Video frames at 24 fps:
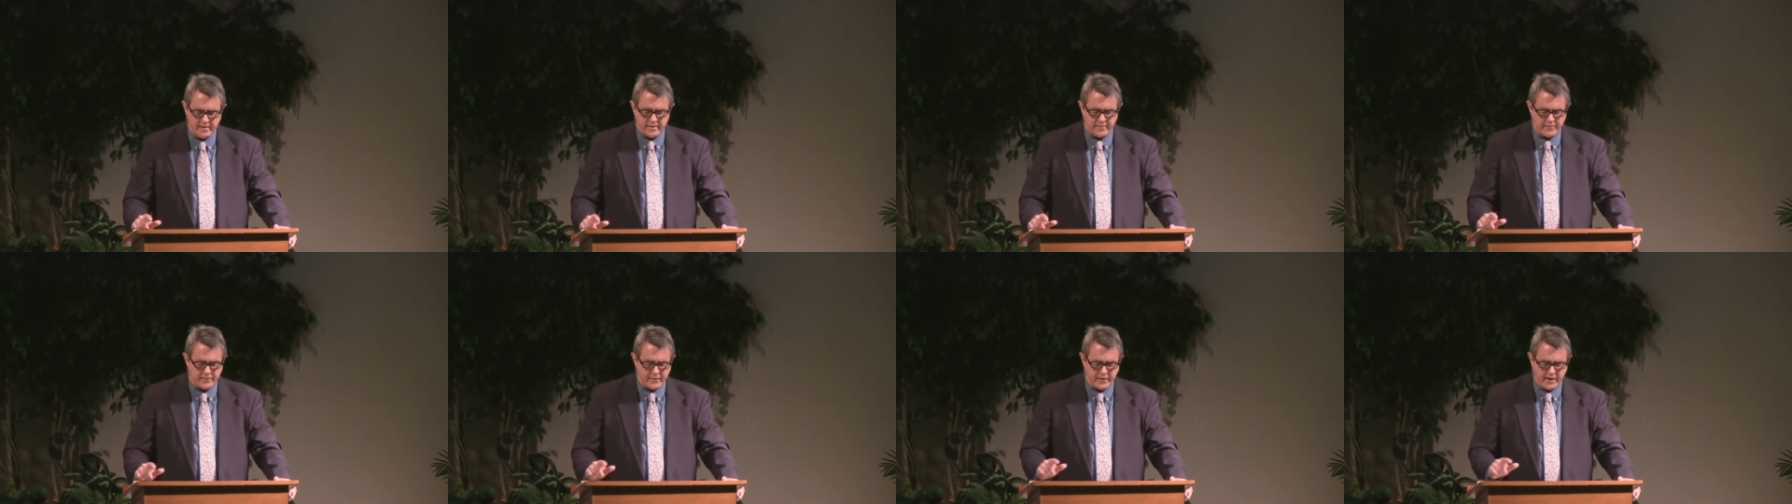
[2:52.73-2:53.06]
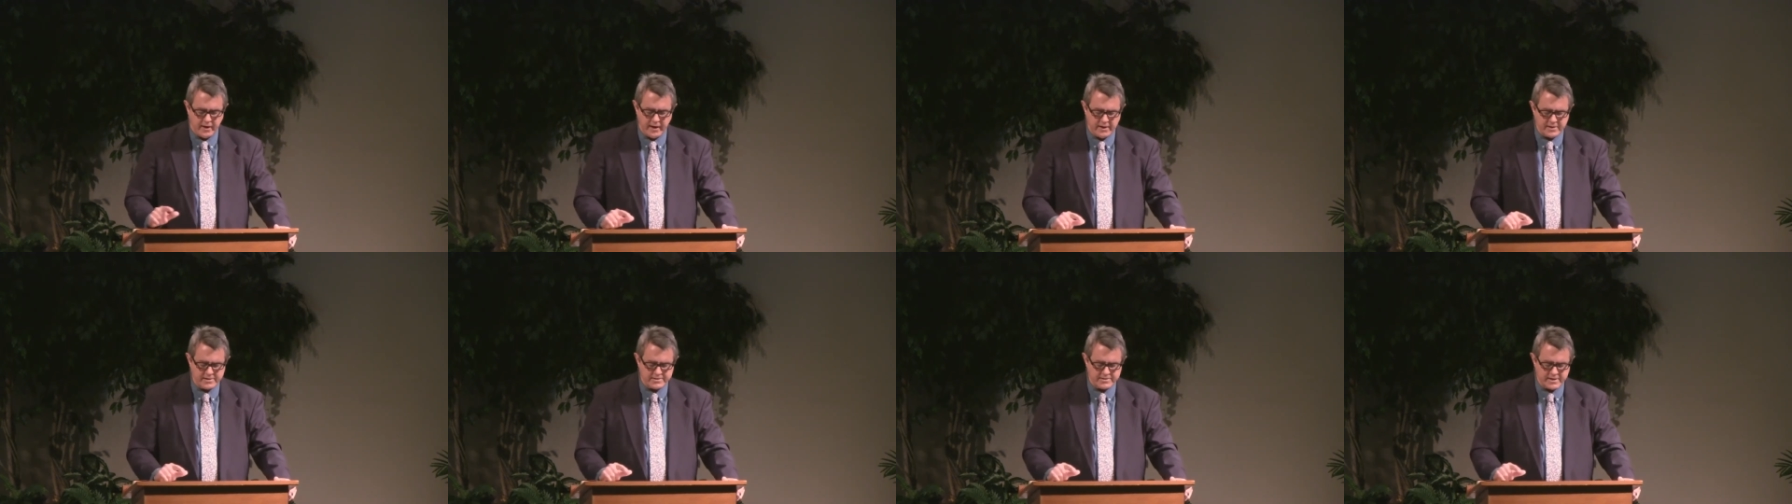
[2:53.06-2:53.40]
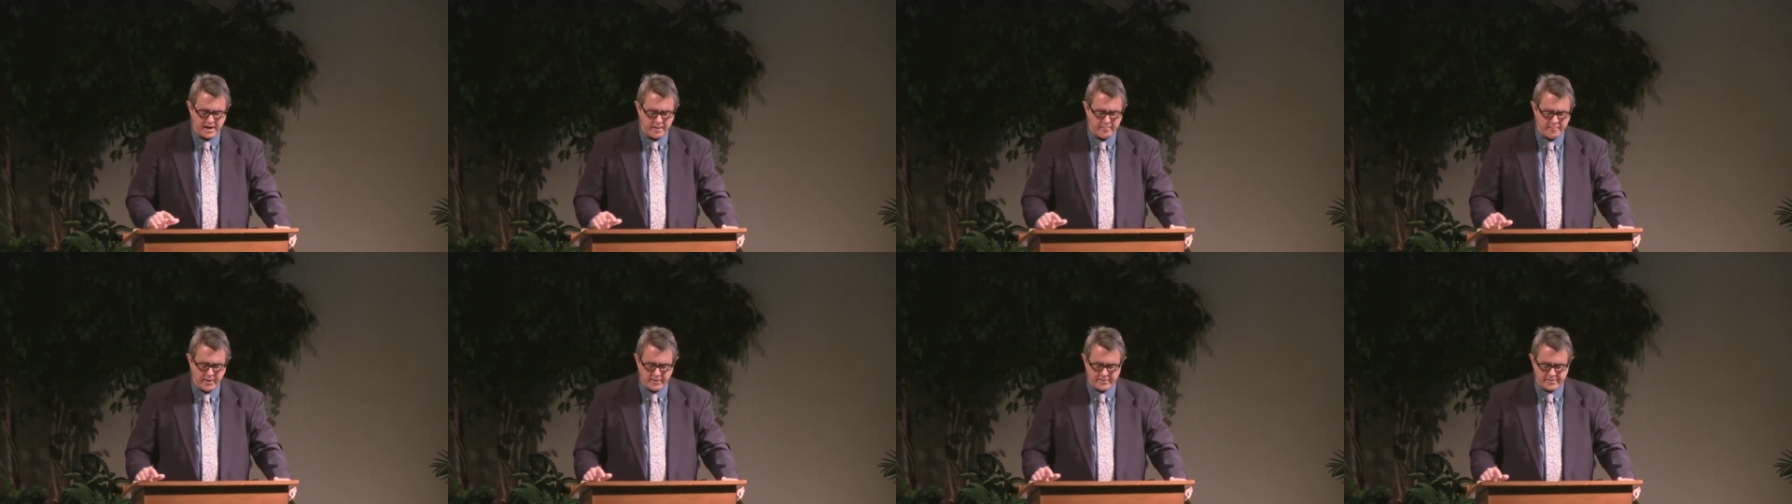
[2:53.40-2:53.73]
for he does
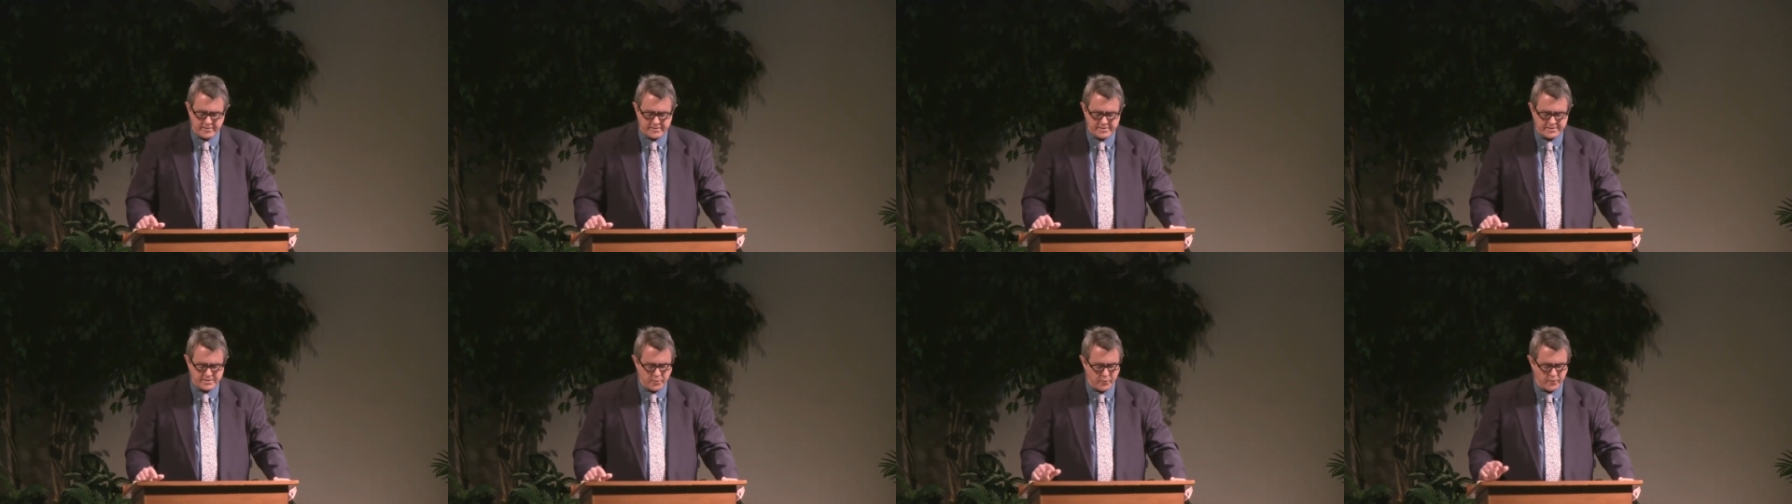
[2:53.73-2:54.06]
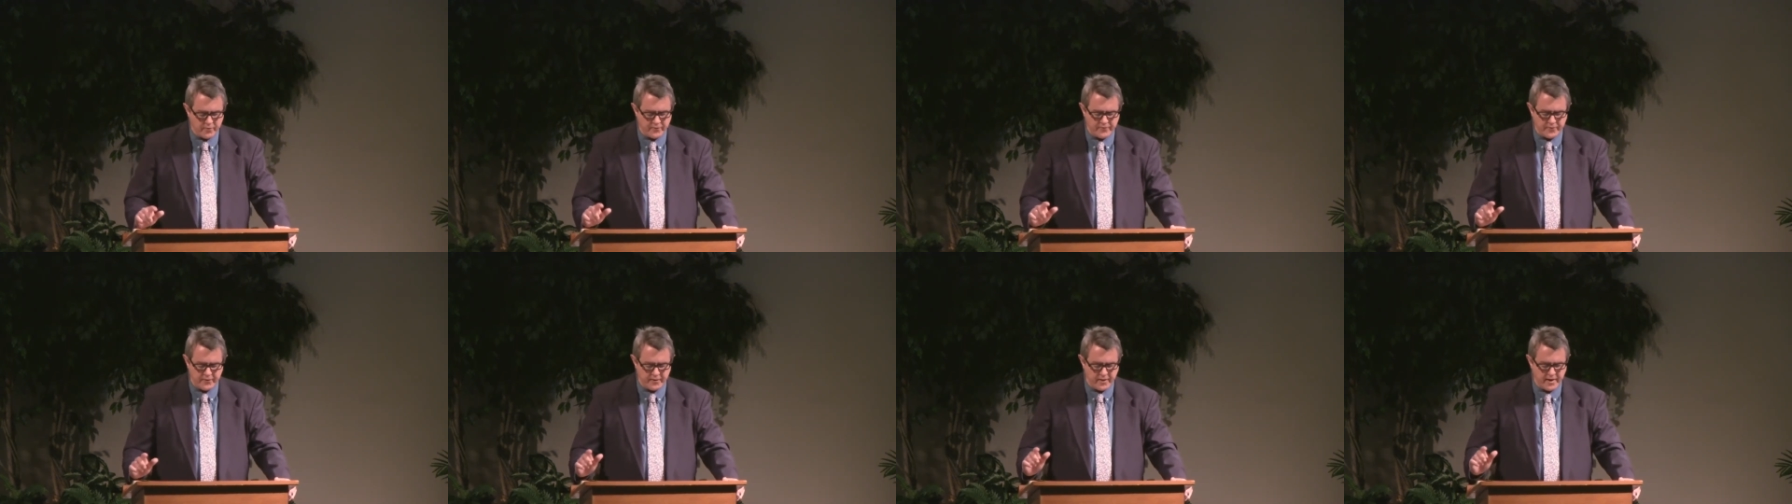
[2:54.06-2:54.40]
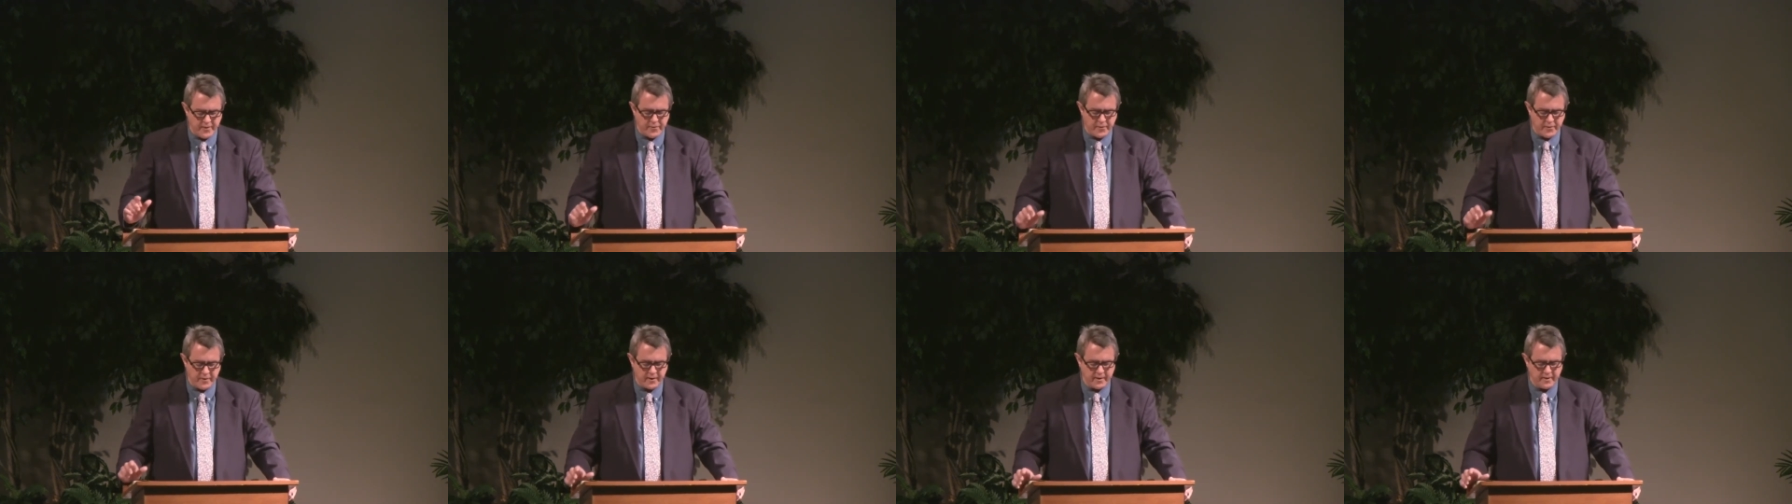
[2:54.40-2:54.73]
not bear the sword for
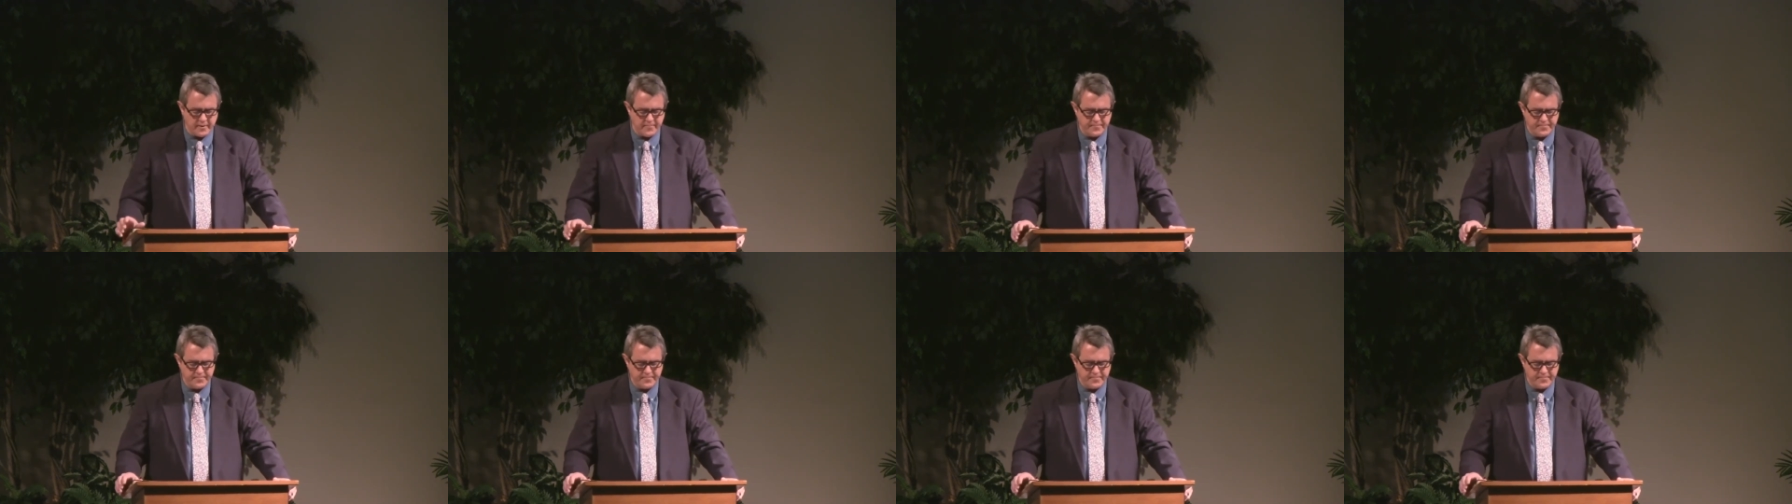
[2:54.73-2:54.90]
nothing.